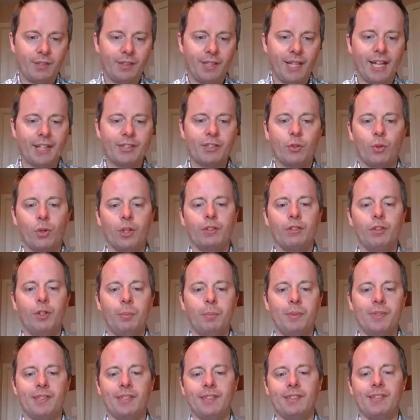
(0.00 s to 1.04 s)
Dash core
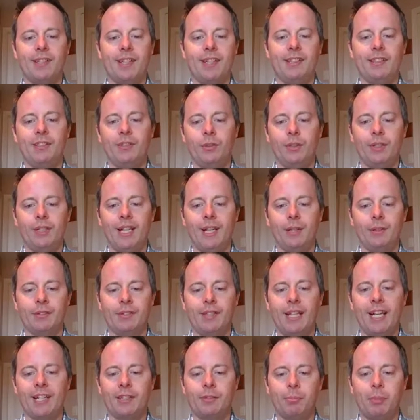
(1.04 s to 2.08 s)
group is excited to
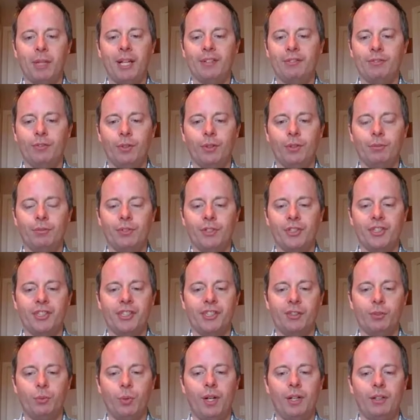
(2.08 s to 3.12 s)
announce Dash platform
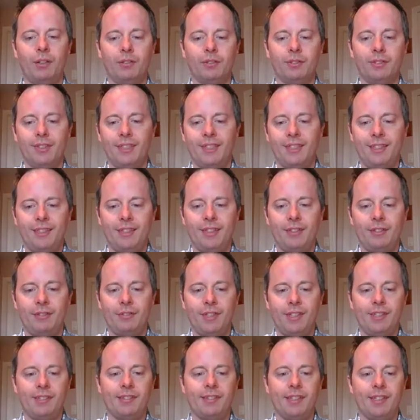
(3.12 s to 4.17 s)
version 12,
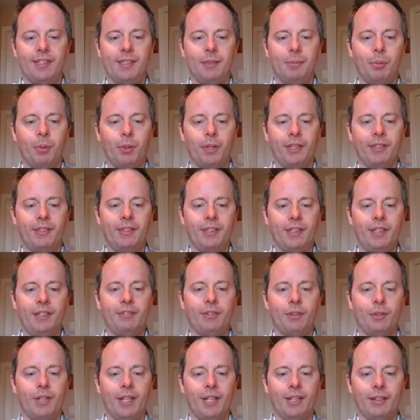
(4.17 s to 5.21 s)
recently deployed to
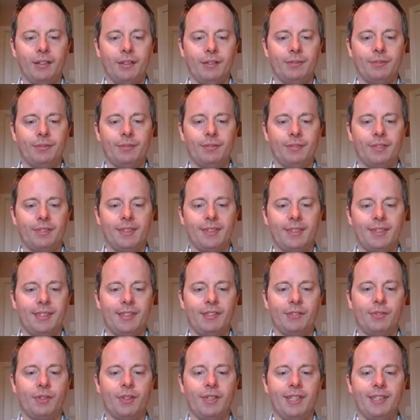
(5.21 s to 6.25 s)
EvoNet.
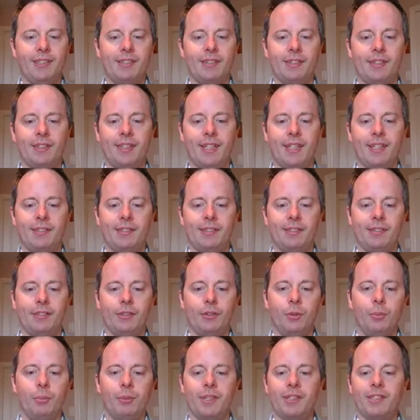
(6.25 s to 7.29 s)
This release
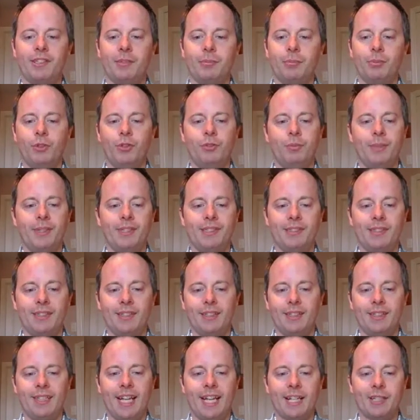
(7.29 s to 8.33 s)
contains numerous improvements
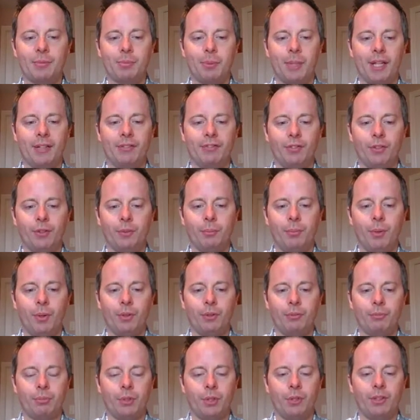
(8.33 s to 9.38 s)
to the Dash platform
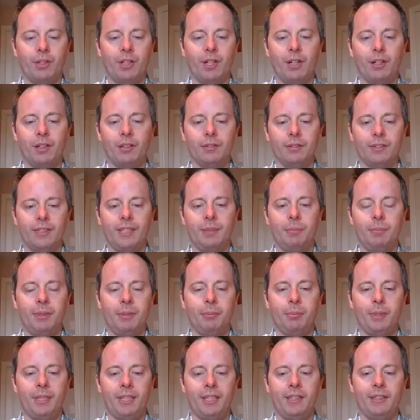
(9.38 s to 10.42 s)
protocol,
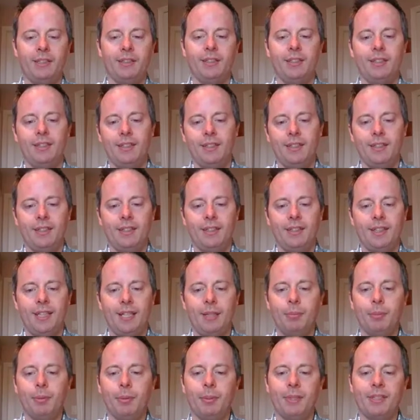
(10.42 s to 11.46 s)
DPP,
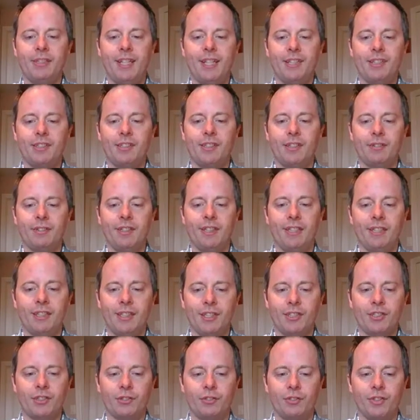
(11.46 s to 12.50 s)
implementation of the
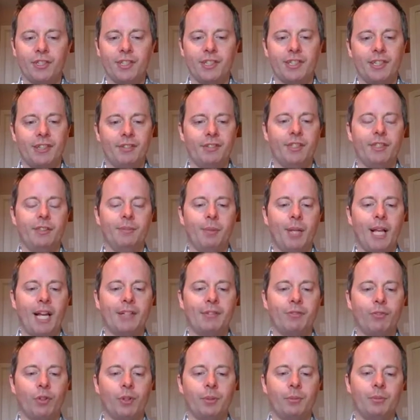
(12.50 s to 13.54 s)
initial version of the
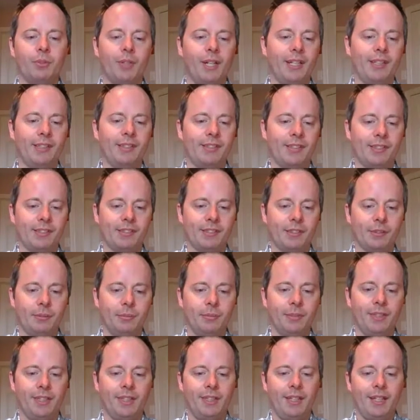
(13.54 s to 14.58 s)
platform credit
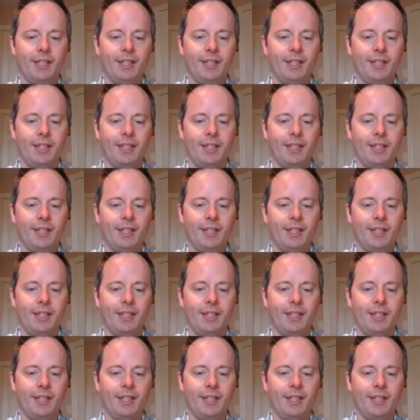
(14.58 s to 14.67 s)
system,